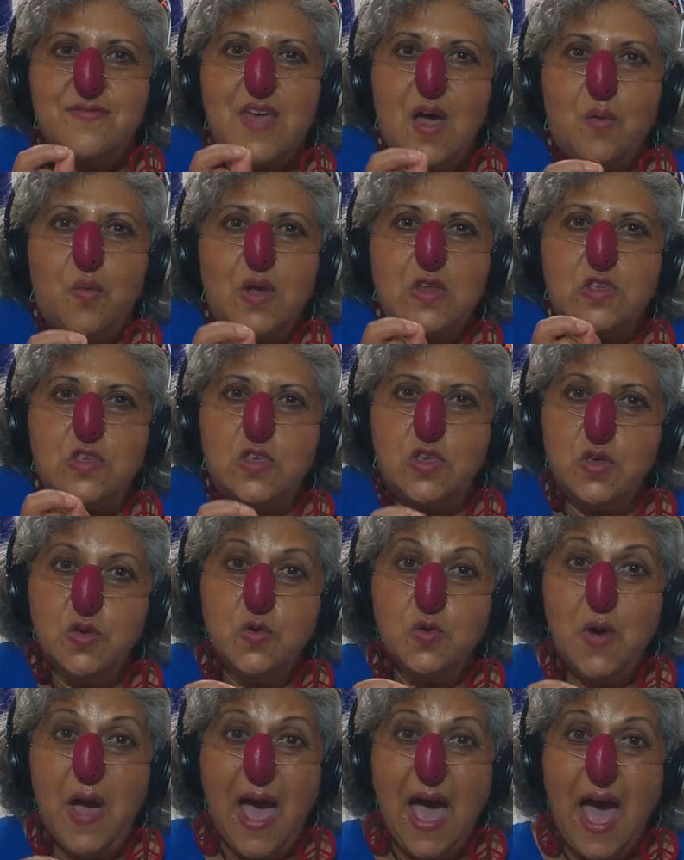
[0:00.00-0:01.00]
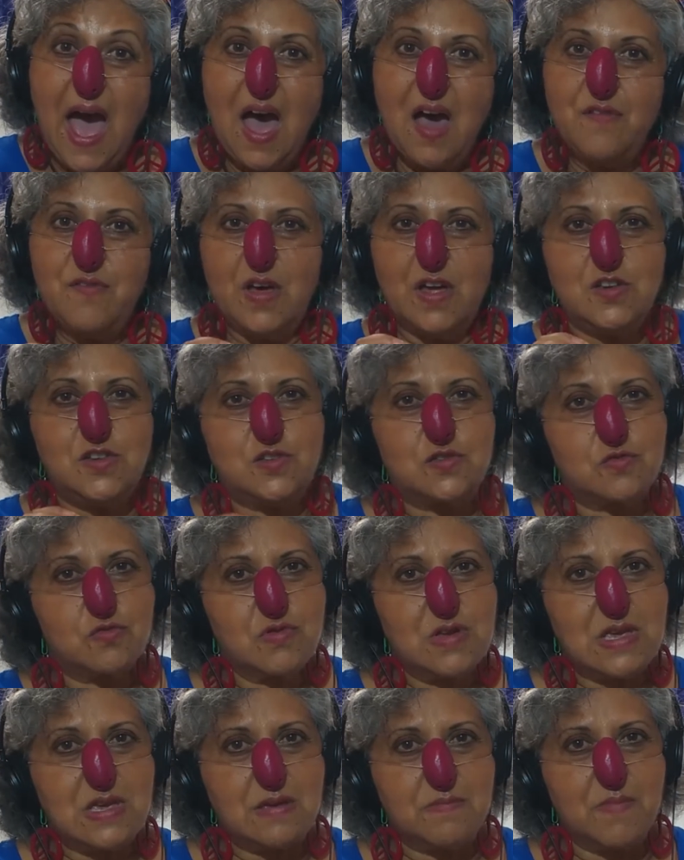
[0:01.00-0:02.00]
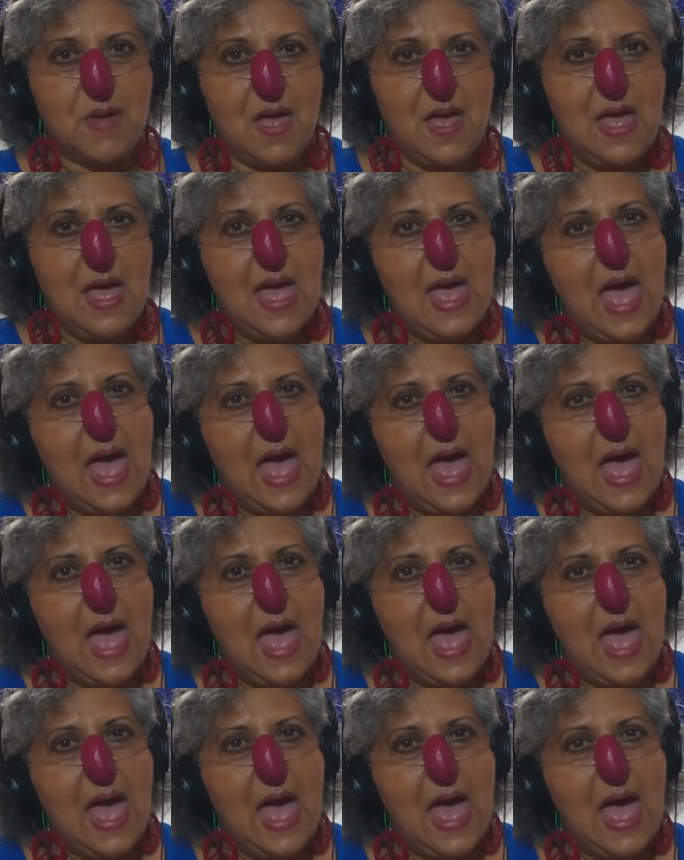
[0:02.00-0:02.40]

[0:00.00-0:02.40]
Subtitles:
that when you have a dream